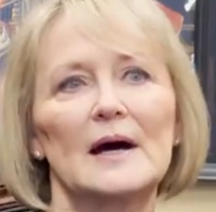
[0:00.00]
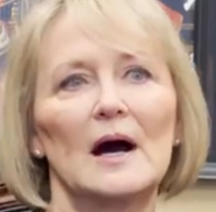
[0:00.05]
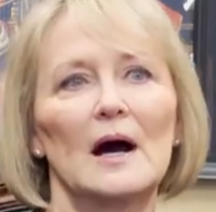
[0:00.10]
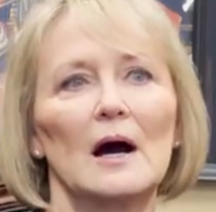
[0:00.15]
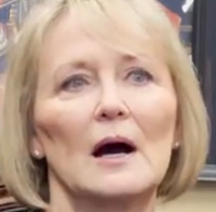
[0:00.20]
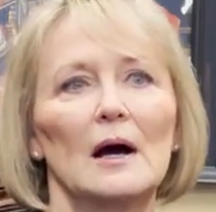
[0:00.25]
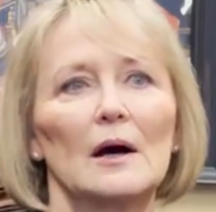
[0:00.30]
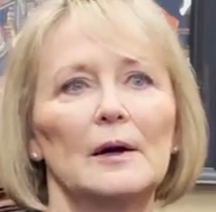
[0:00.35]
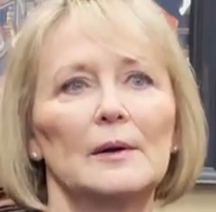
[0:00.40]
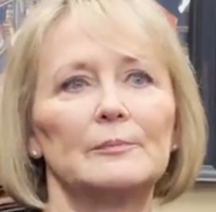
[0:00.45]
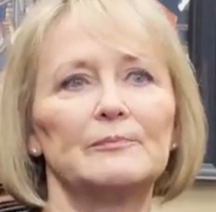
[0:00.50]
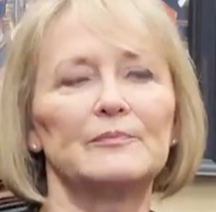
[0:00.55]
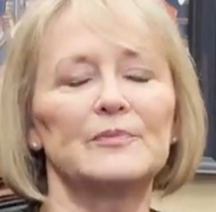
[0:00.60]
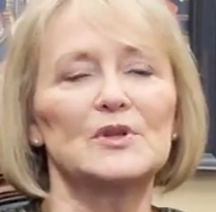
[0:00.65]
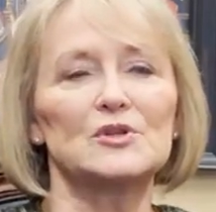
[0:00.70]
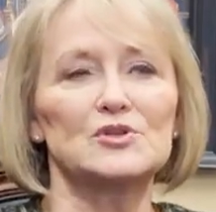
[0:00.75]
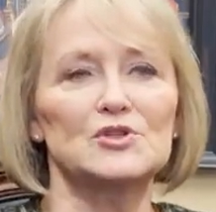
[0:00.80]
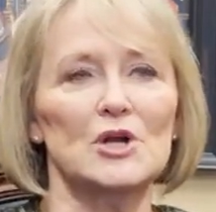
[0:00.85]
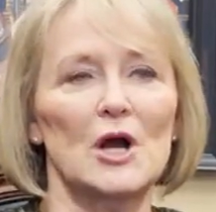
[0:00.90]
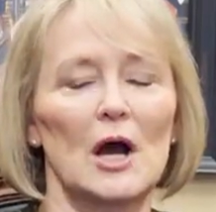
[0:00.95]

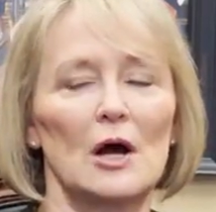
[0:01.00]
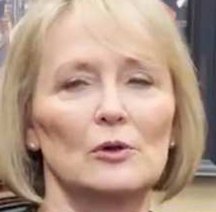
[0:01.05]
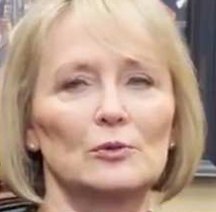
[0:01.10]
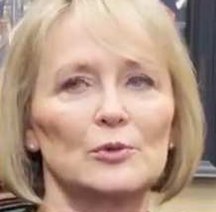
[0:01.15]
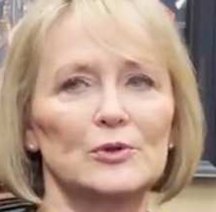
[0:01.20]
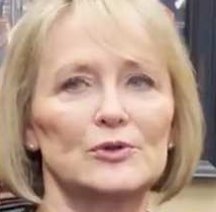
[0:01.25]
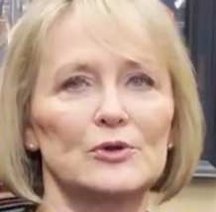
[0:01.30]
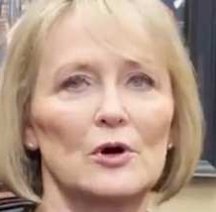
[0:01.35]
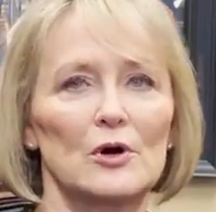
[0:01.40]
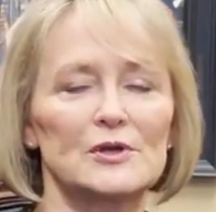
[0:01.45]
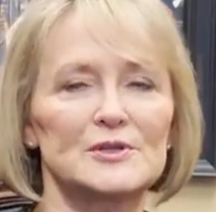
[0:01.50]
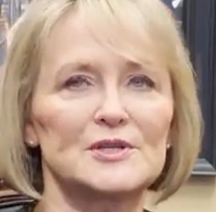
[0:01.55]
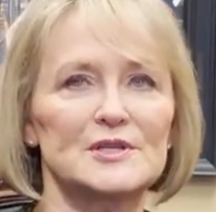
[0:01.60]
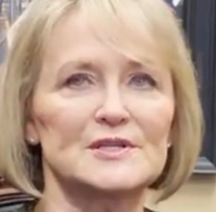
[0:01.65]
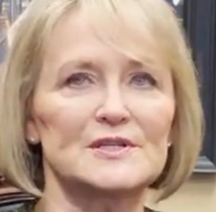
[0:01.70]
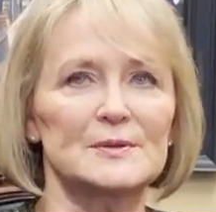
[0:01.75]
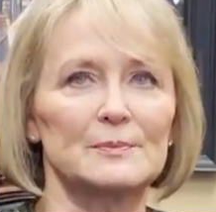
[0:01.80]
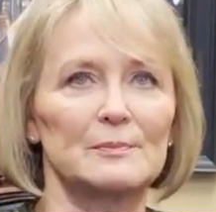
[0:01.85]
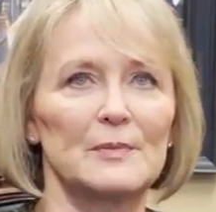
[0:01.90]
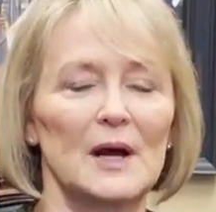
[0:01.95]
The child with
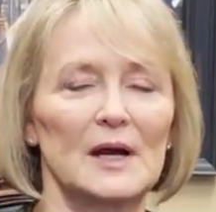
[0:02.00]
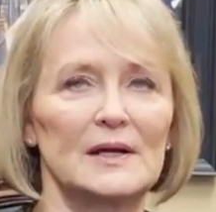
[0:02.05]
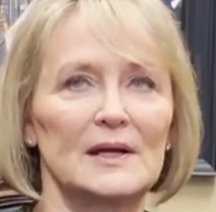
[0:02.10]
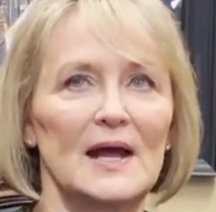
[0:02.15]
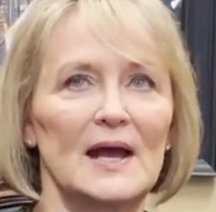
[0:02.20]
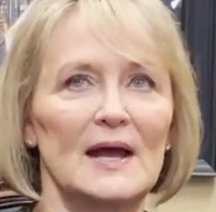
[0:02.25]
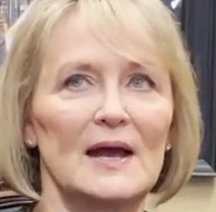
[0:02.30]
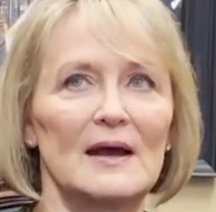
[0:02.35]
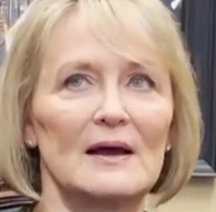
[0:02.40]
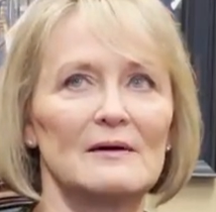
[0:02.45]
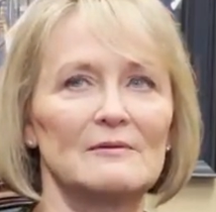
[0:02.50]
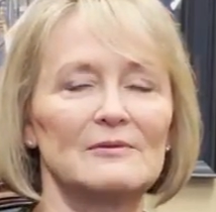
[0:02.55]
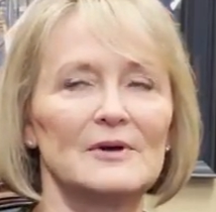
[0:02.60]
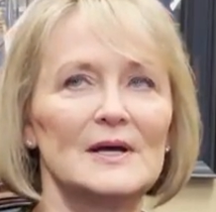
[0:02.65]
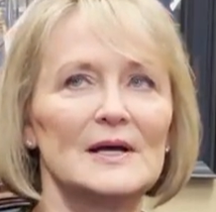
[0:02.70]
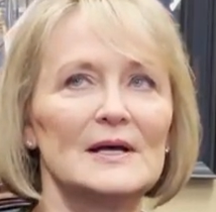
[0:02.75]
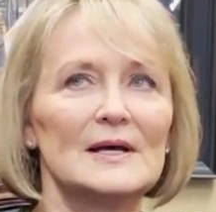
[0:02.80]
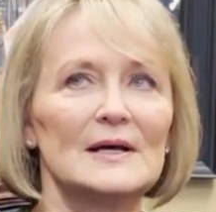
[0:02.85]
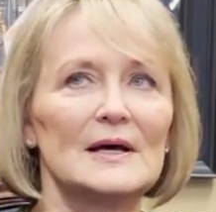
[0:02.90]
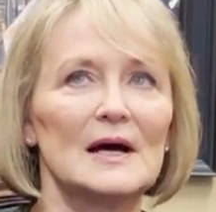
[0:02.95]
autism might have
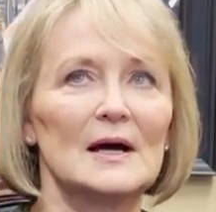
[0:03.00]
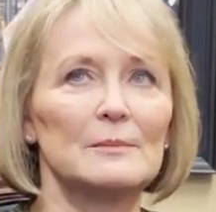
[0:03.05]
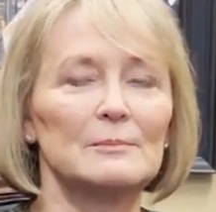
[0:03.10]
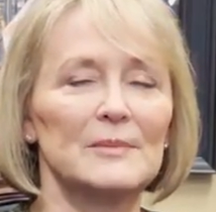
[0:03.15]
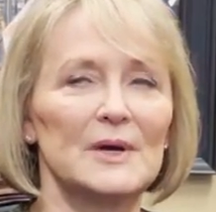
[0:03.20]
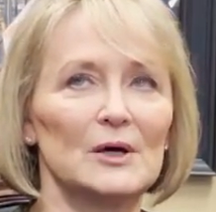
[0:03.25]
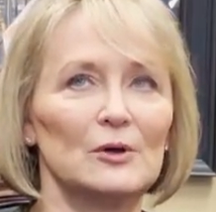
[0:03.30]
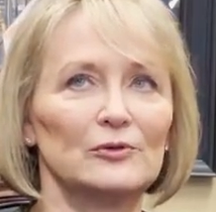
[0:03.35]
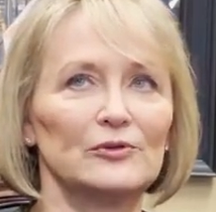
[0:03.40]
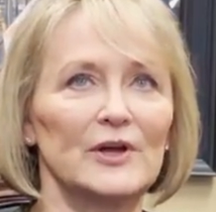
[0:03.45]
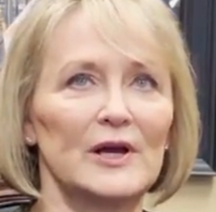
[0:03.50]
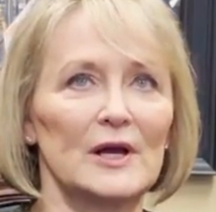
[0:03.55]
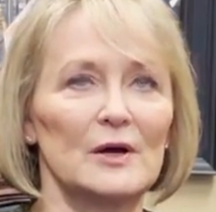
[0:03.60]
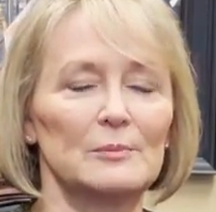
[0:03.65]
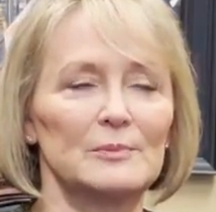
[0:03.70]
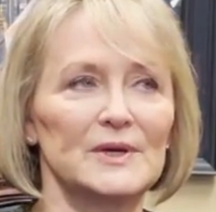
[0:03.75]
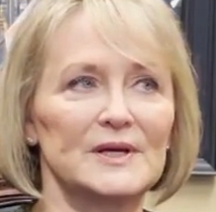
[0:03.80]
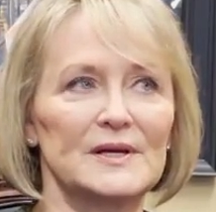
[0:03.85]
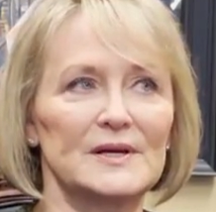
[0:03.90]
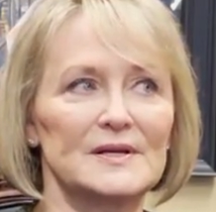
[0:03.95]
a
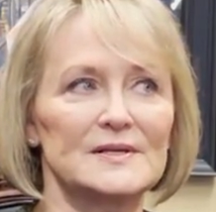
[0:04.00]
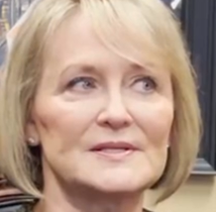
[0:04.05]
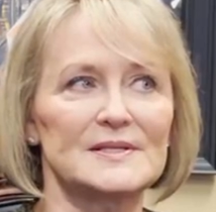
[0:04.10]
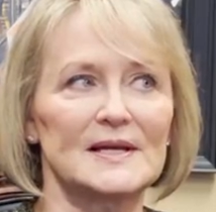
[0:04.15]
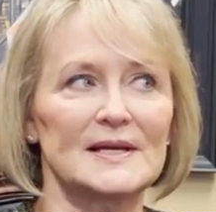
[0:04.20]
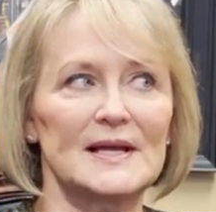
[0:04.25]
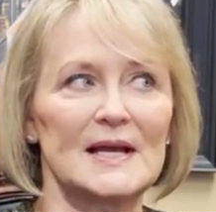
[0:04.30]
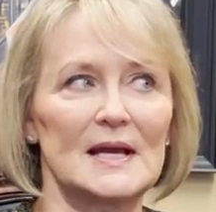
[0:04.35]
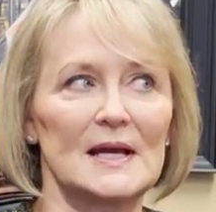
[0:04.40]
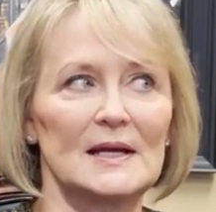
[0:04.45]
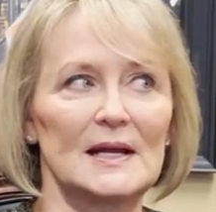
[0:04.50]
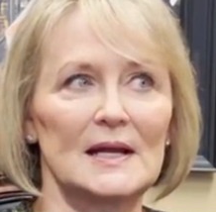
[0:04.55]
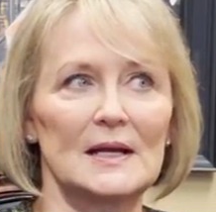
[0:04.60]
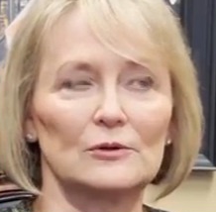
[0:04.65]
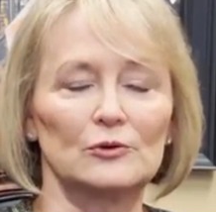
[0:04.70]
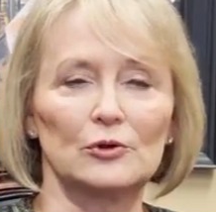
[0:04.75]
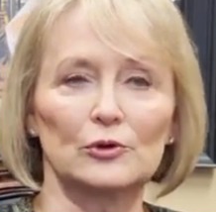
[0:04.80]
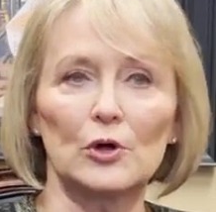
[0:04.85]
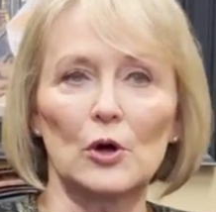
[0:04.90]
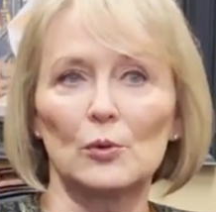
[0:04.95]
meltdown because they can't
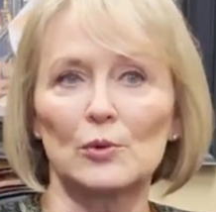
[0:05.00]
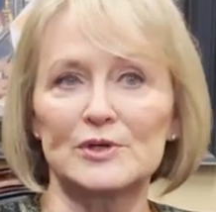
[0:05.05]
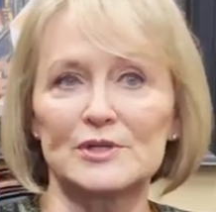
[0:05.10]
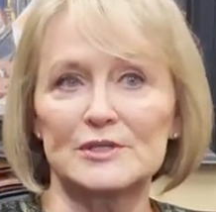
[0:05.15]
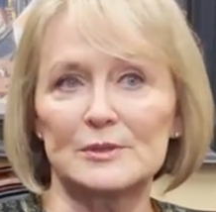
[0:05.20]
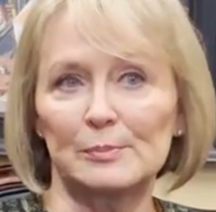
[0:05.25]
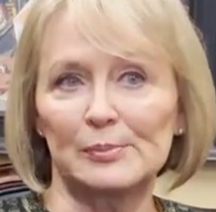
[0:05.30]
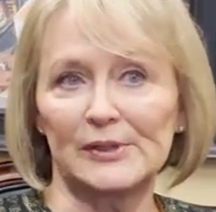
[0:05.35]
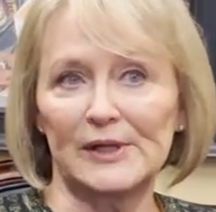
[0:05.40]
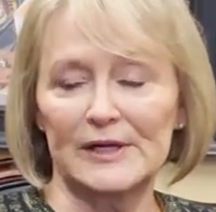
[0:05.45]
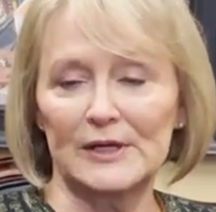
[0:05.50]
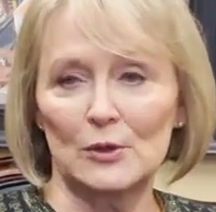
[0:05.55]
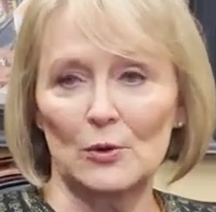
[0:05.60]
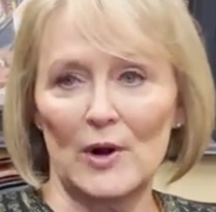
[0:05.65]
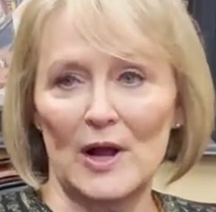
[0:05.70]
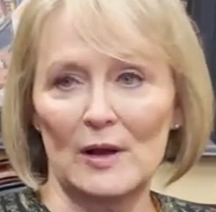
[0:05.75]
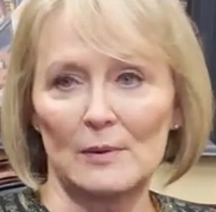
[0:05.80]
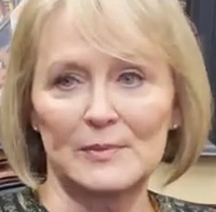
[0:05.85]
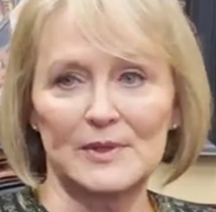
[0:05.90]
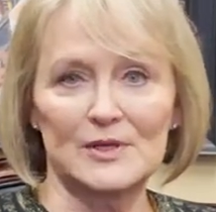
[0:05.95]
handle going to the
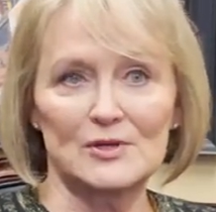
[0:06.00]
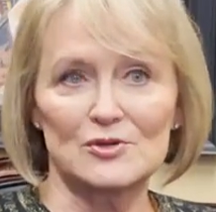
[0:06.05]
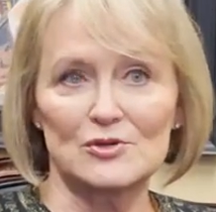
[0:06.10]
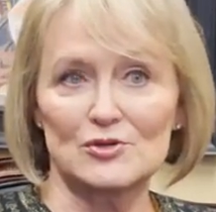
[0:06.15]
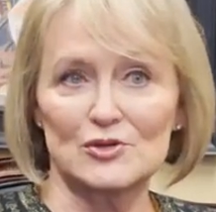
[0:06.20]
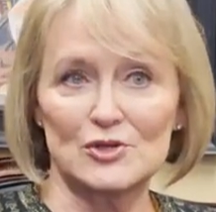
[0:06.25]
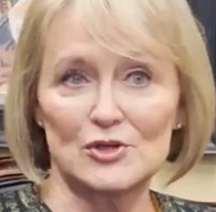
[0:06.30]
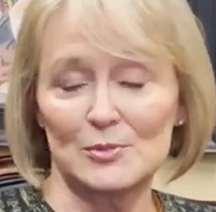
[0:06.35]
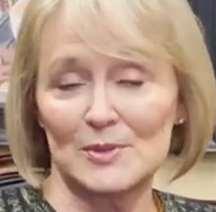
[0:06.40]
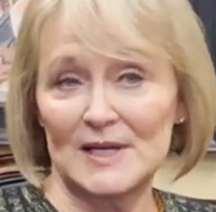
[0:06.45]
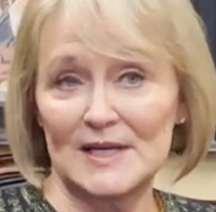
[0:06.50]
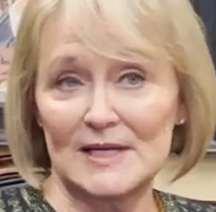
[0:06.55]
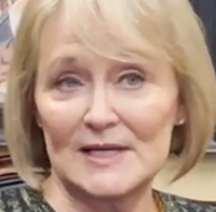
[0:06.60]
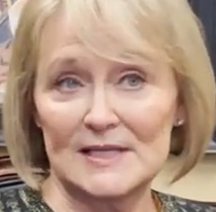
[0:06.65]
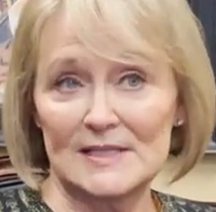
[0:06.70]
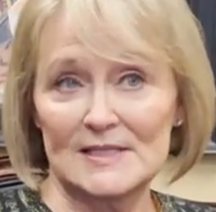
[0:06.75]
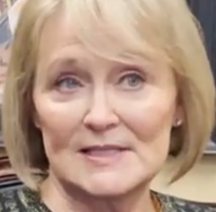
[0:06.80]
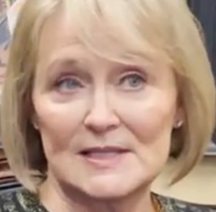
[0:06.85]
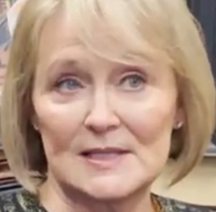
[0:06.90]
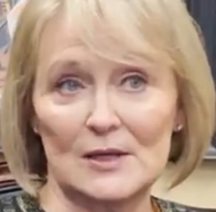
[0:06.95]
playground because there's too many
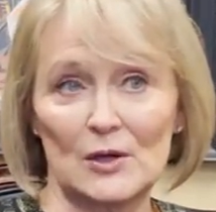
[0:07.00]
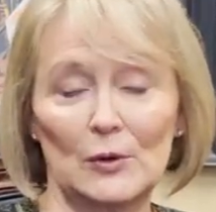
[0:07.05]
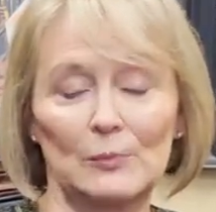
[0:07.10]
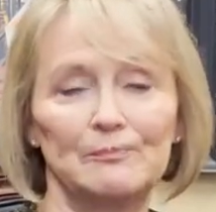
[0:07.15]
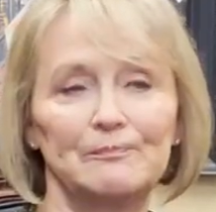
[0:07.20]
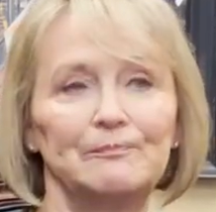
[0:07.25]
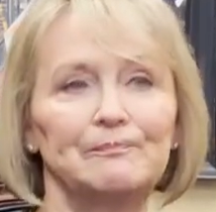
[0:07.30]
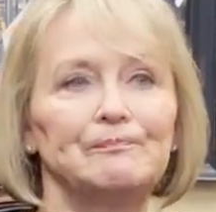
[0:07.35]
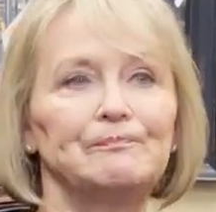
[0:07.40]
kids there.